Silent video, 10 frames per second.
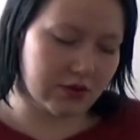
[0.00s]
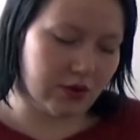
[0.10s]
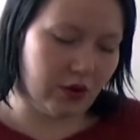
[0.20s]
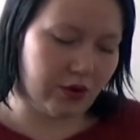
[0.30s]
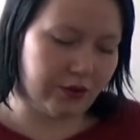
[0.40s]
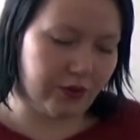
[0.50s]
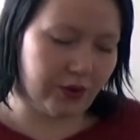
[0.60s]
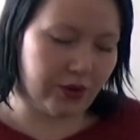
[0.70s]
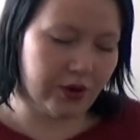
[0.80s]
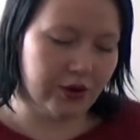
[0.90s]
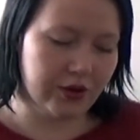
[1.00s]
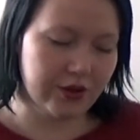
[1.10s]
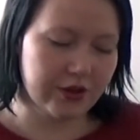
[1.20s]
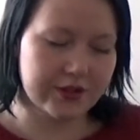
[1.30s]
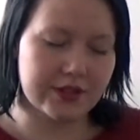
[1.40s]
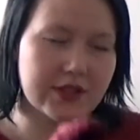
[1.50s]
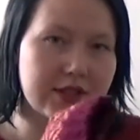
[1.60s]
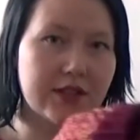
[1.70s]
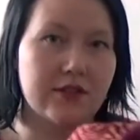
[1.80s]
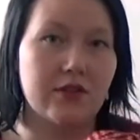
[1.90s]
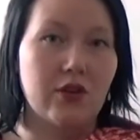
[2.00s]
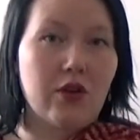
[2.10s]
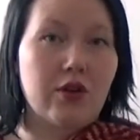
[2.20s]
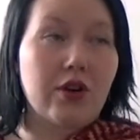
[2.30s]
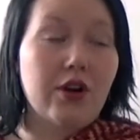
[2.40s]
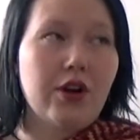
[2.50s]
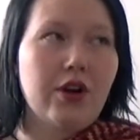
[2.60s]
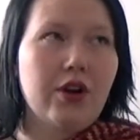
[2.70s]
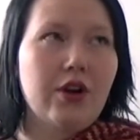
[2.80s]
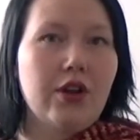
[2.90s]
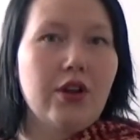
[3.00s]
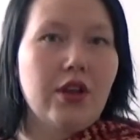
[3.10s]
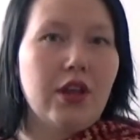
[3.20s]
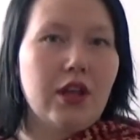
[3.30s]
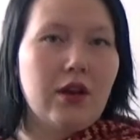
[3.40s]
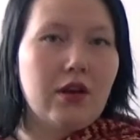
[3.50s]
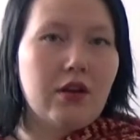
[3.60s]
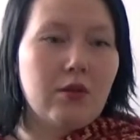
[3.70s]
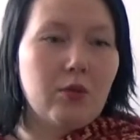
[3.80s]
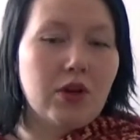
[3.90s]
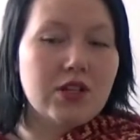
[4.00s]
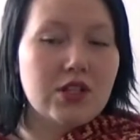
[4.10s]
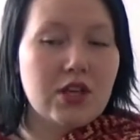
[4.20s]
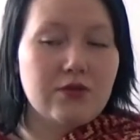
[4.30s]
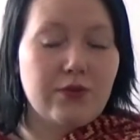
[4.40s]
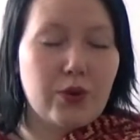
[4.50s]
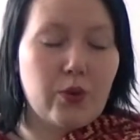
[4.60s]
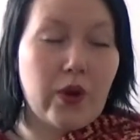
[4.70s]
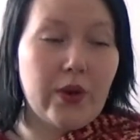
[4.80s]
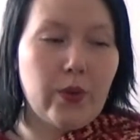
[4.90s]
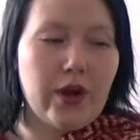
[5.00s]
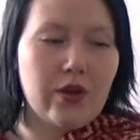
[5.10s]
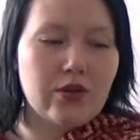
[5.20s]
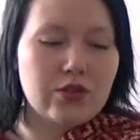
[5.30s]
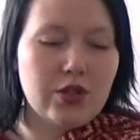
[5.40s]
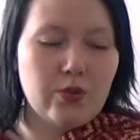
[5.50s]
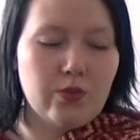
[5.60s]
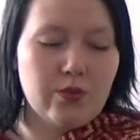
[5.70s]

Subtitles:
colorful sunset color in my stash for quite a while because it